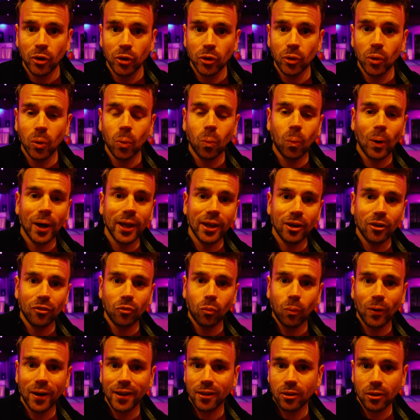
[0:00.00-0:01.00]
your rate
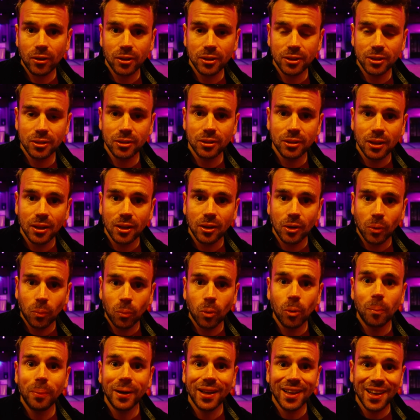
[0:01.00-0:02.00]
of weight loss
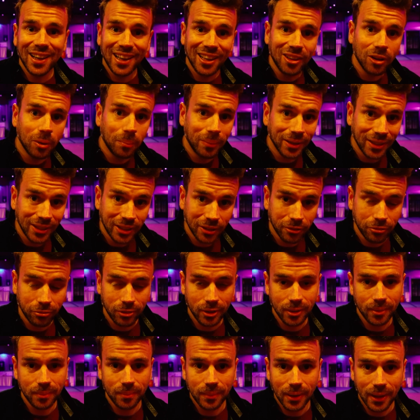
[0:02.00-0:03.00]
will be a little bit
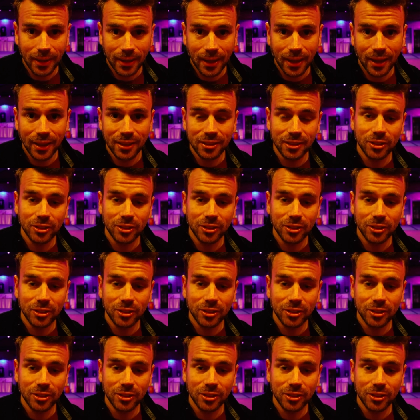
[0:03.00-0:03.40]
different, okay?